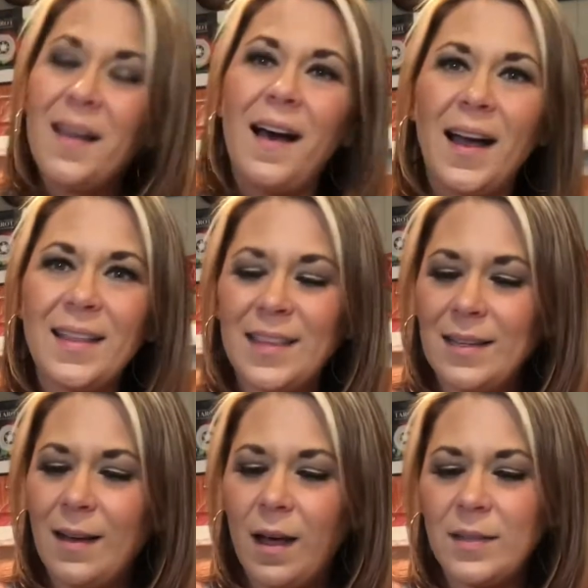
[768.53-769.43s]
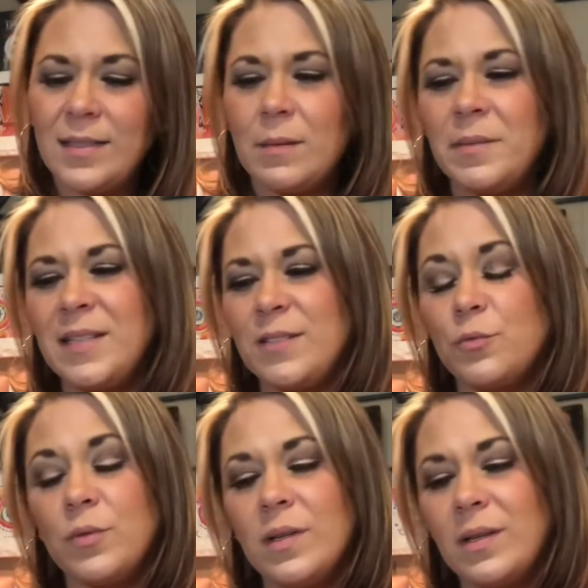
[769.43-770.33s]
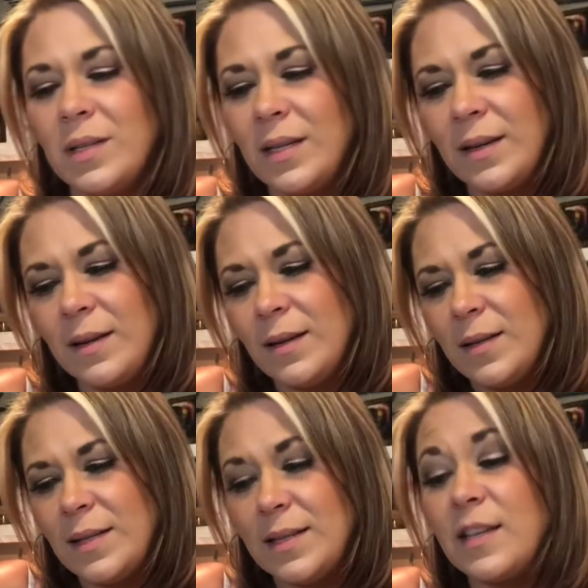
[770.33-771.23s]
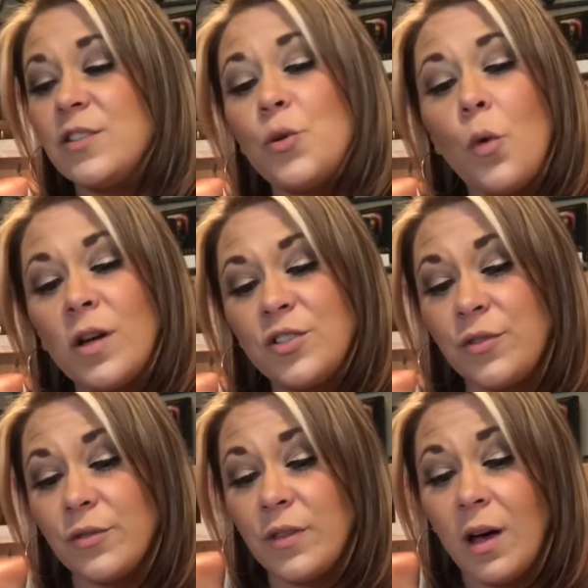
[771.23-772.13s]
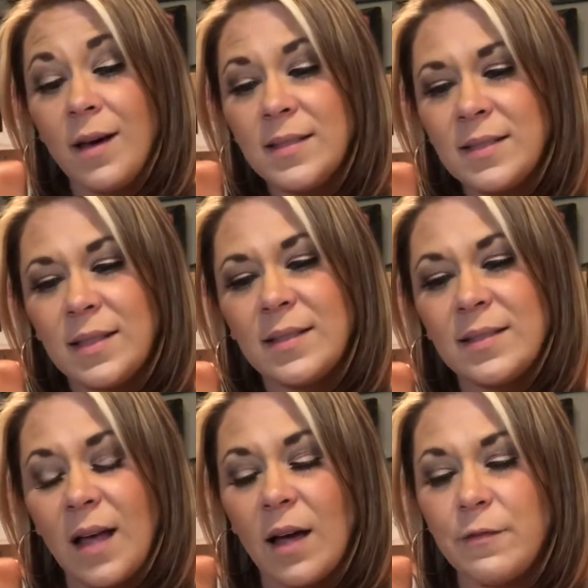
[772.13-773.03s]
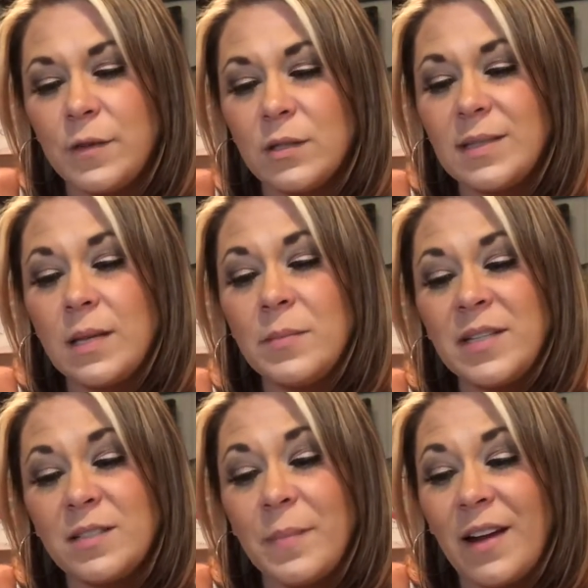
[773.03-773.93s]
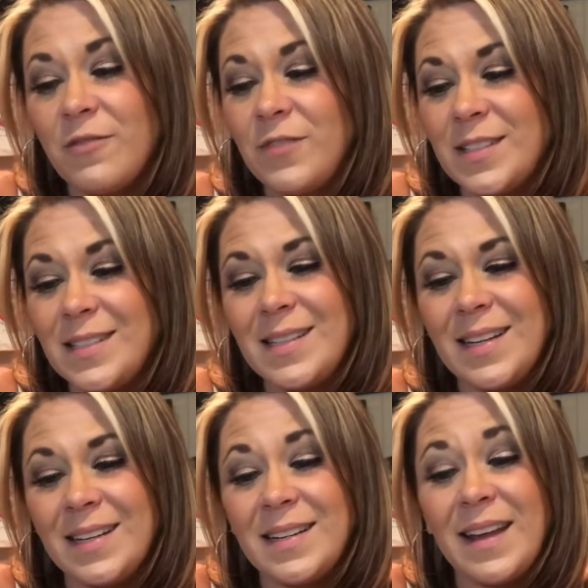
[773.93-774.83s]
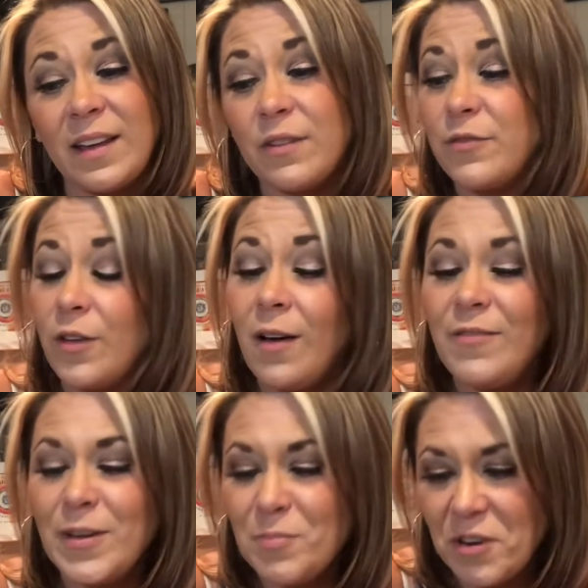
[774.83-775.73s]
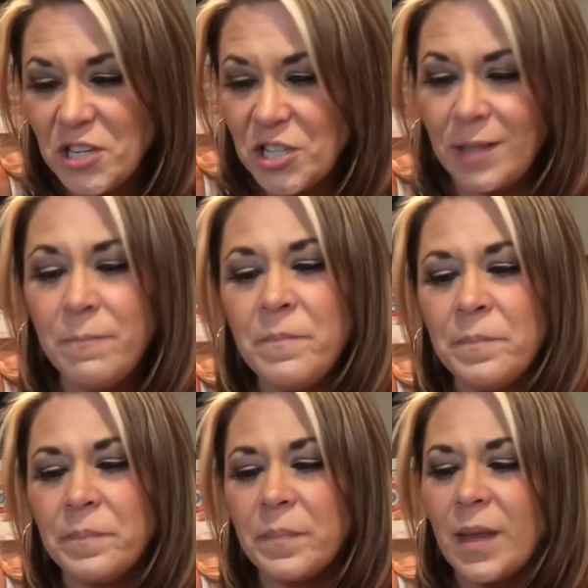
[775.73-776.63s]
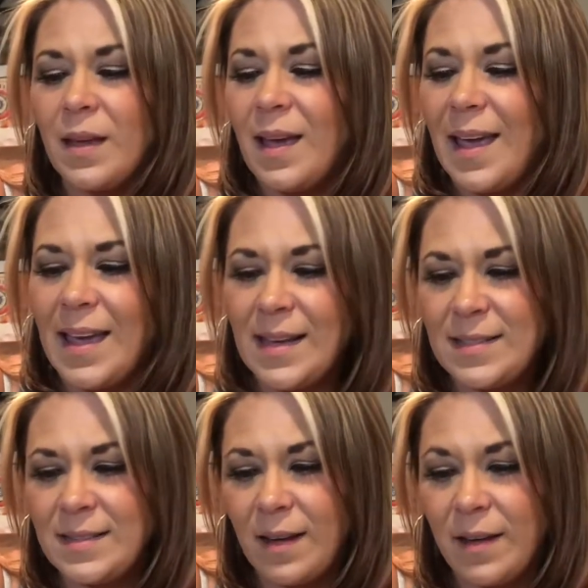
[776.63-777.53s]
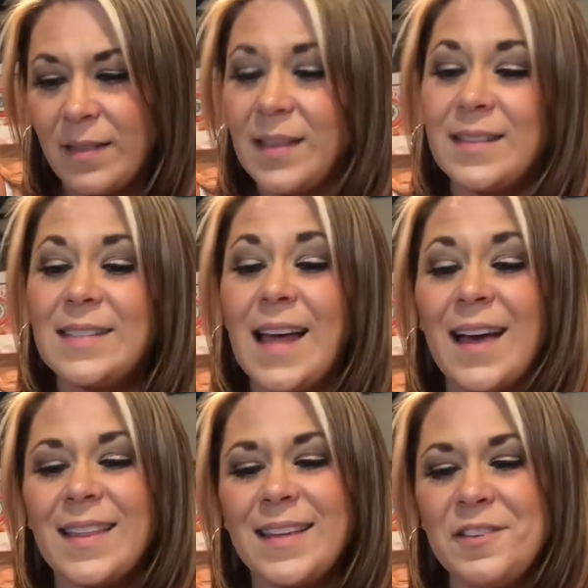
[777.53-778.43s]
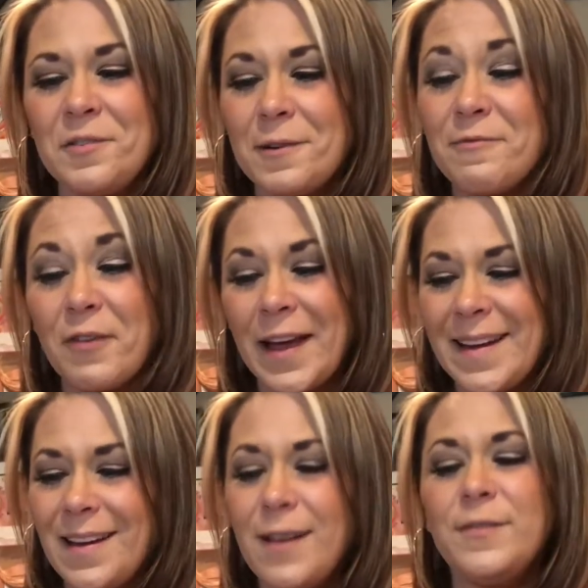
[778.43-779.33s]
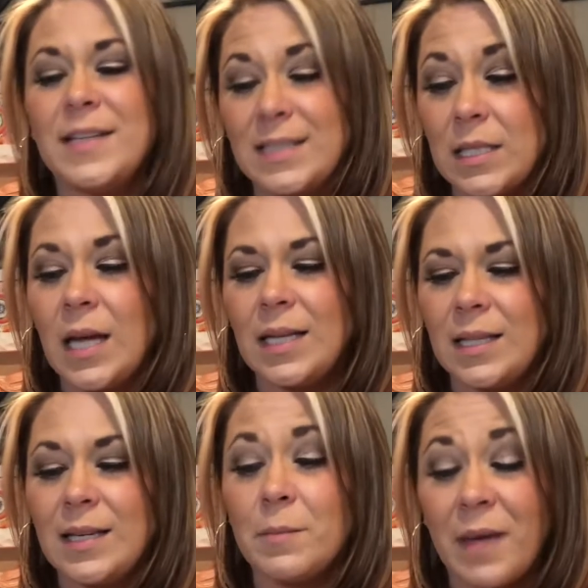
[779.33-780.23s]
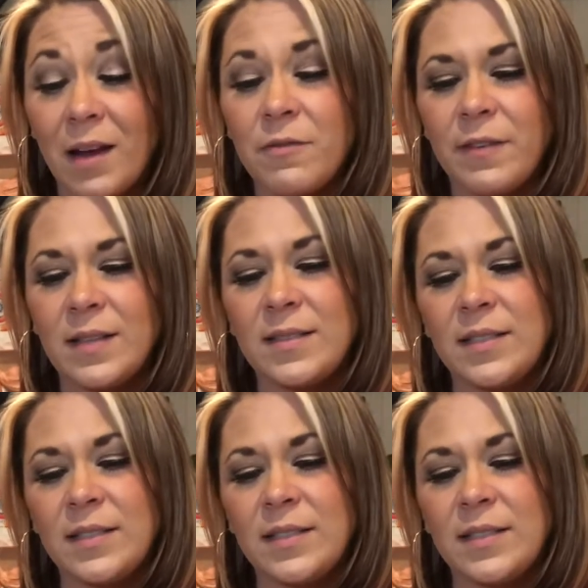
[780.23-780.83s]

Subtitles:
I think somebody's really needing to watch their thoughts, because I feel somebody's manifesting in a negative thought vibration. And the exact thing you're afraid of is likely going to manifest.